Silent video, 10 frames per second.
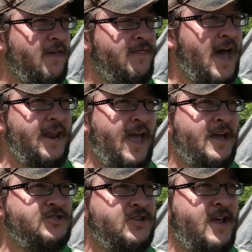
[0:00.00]
that
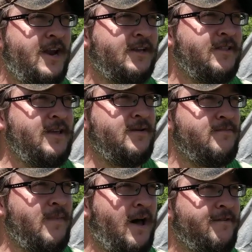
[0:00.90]
a genetically
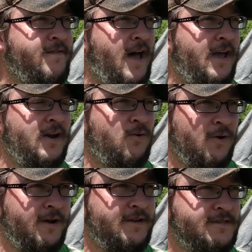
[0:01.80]
modified
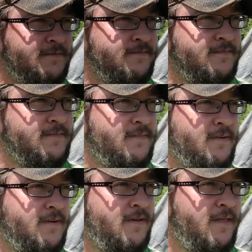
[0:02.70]
organism
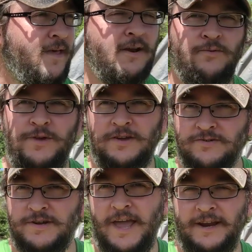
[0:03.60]
that we
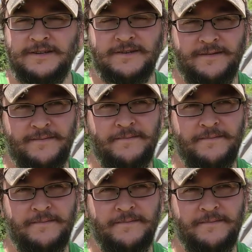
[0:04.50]
create